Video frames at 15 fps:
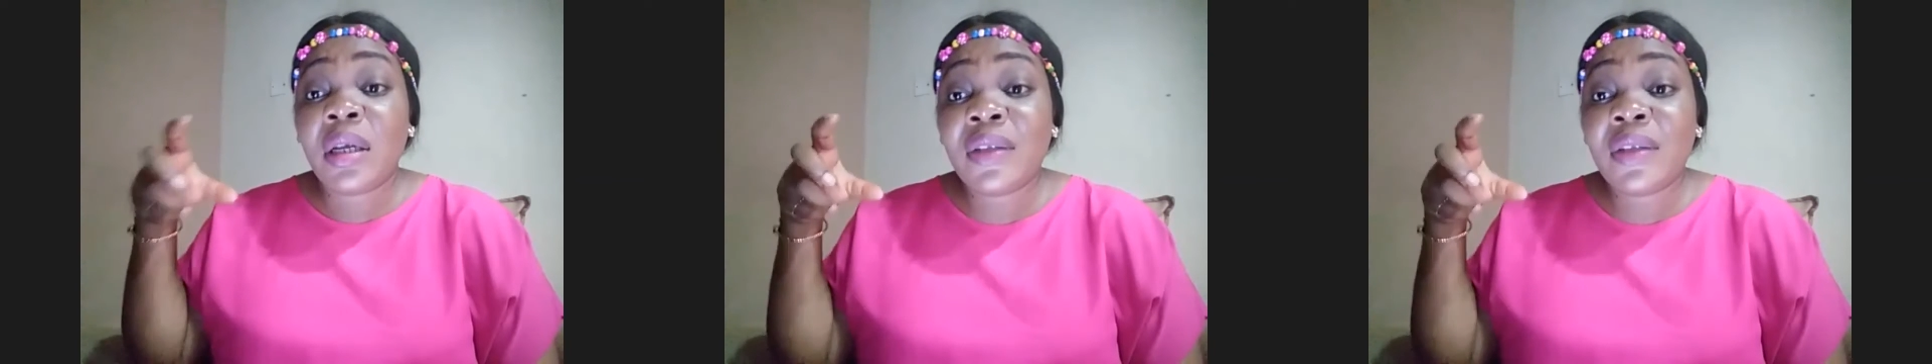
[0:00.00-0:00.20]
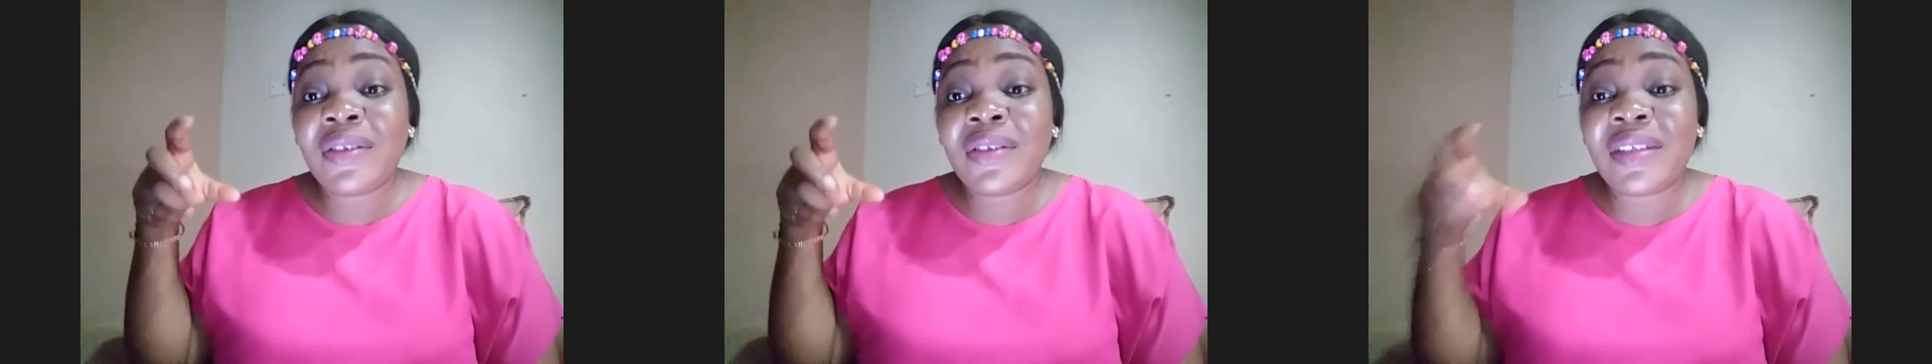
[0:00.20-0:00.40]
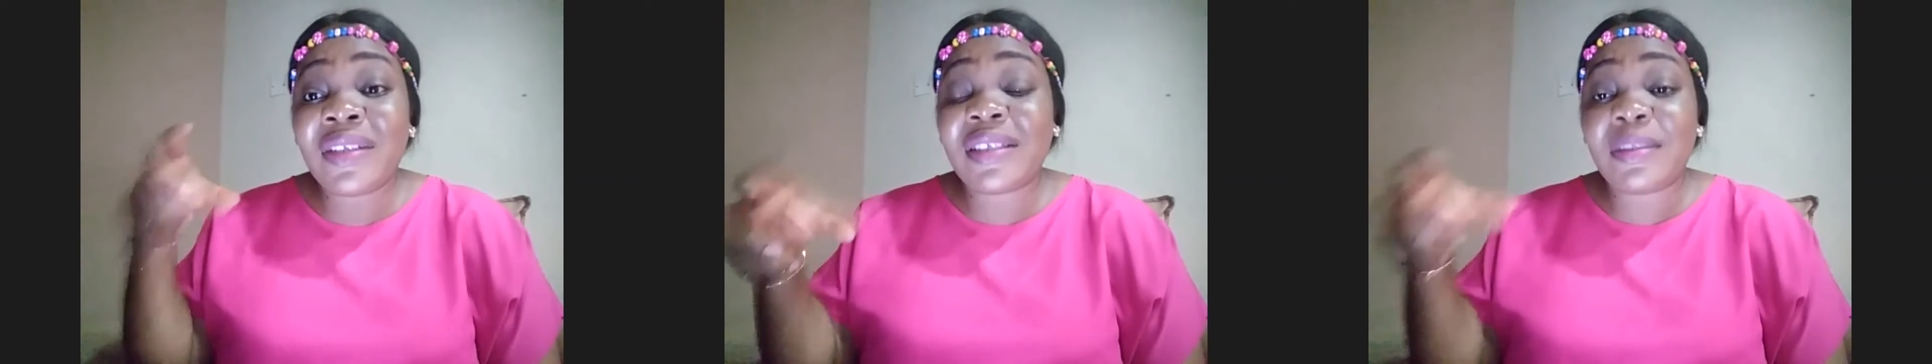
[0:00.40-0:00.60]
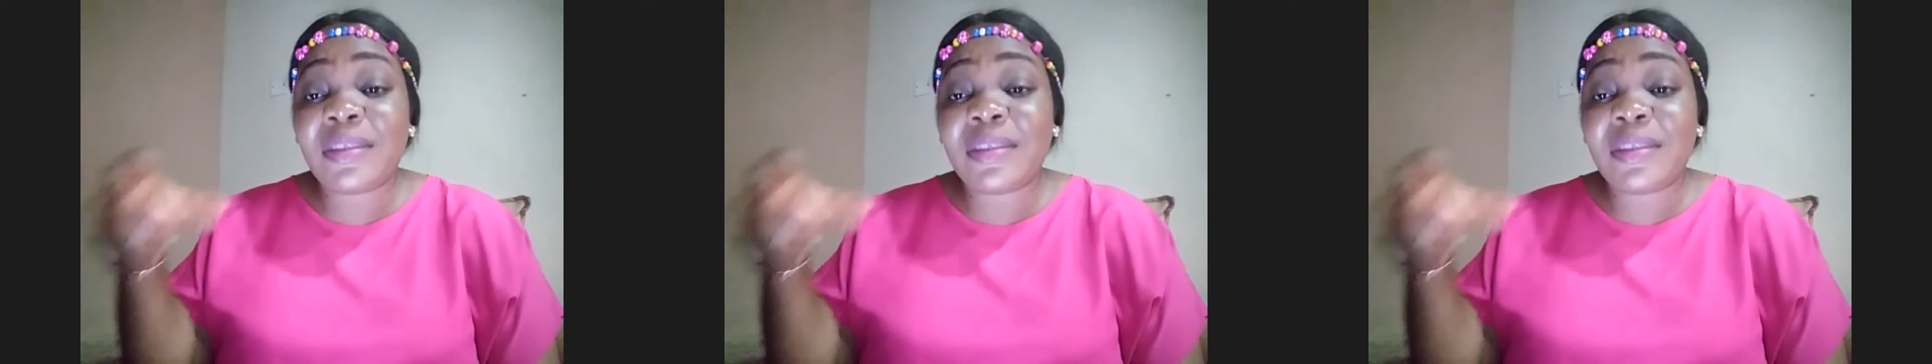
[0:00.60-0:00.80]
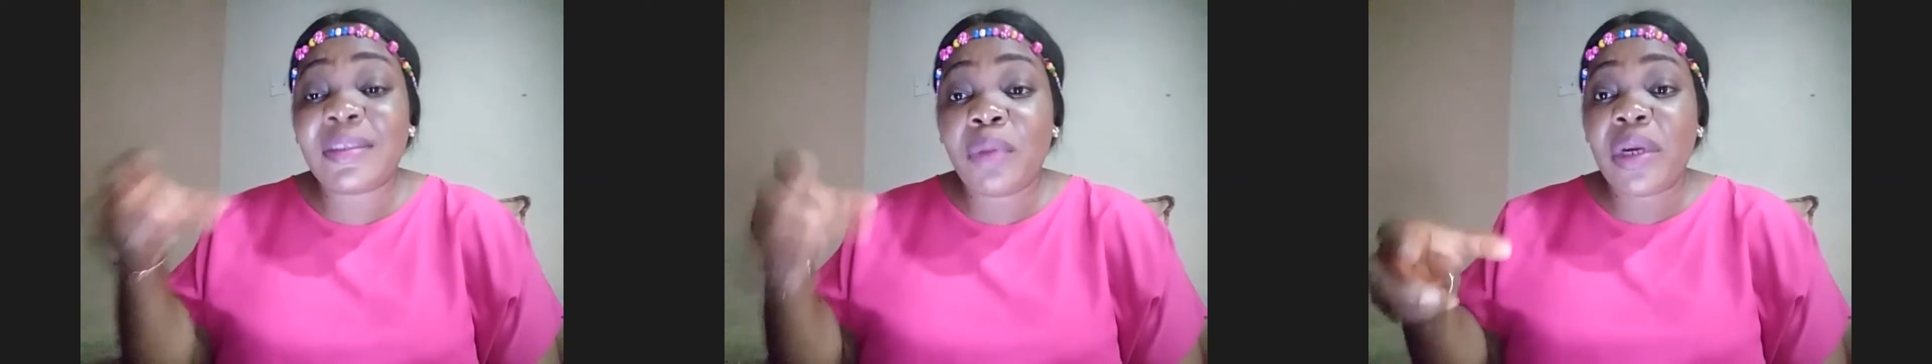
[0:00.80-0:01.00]
this
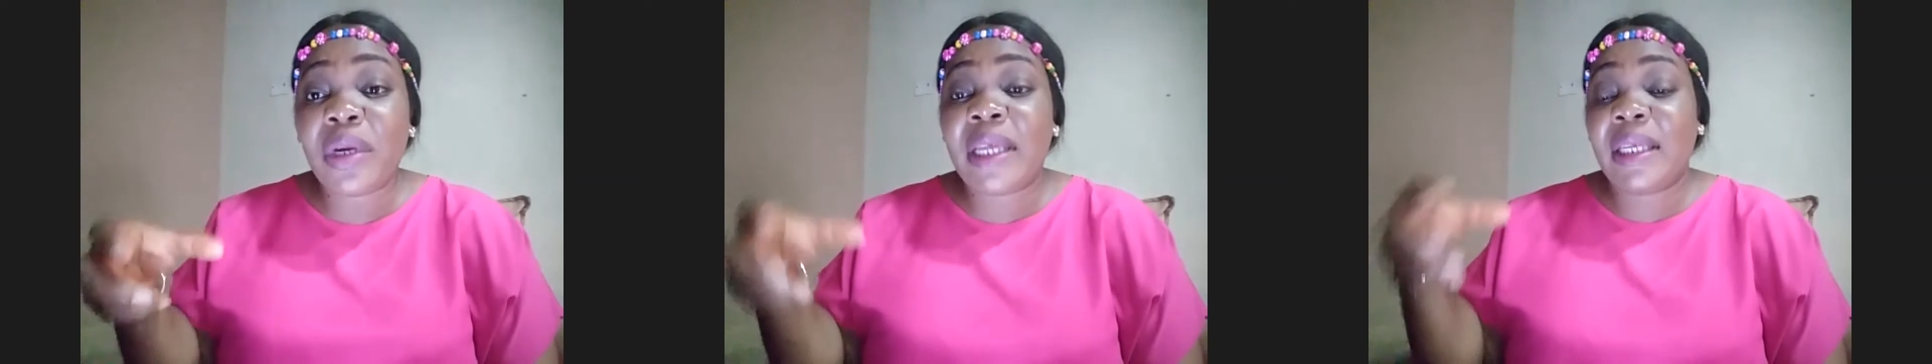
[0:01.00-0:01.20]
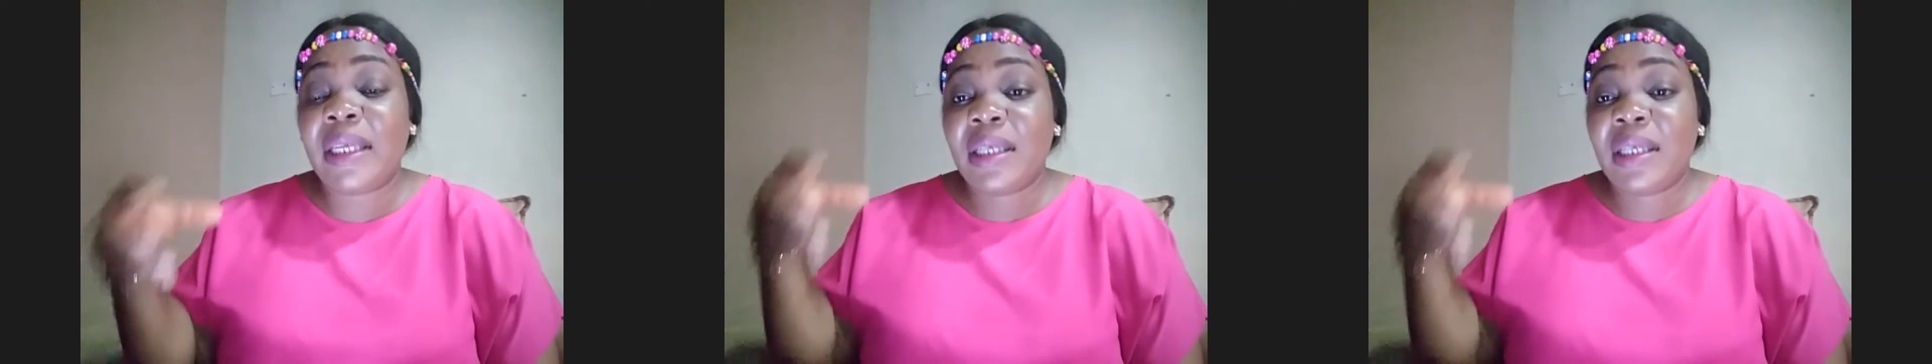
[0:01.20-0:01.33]
money